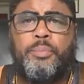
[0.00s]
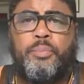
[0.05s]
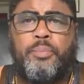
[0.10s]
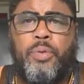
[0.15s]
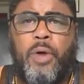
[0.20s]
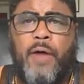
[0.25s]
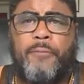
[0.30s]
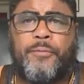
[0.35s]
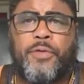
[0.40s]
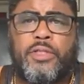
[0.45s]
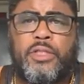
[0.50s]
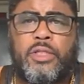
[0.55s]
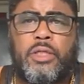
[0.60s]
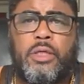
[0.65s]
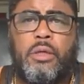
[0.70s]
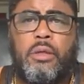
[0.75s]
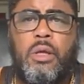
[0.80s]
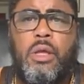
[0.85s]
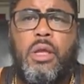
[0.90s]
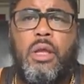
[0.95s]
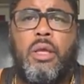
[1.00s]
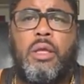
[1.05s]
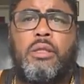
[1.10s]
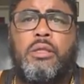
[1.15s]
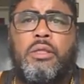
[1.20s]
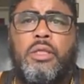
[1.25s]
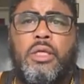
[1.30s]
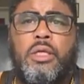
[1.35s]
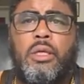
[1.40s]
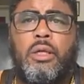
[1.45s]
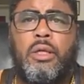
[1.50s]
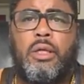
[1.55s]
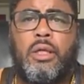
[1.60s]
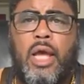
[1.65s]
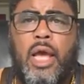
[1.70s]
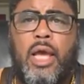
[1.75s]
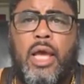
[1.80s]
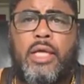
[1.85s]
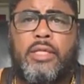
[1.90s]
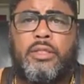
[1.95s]
prophecy in the
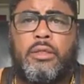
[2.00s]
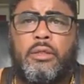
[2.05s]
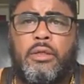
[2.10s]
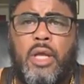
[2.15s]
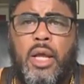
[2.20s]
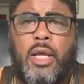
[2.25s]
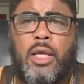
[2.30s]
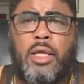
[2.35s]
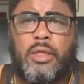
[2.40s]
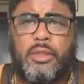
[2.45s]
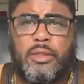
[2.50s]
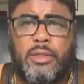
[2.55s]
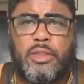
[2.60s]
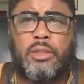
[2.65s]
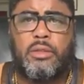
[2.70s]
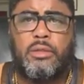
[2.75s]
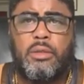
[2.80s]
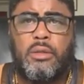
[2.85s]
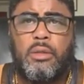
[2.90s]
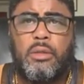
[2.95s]
last days.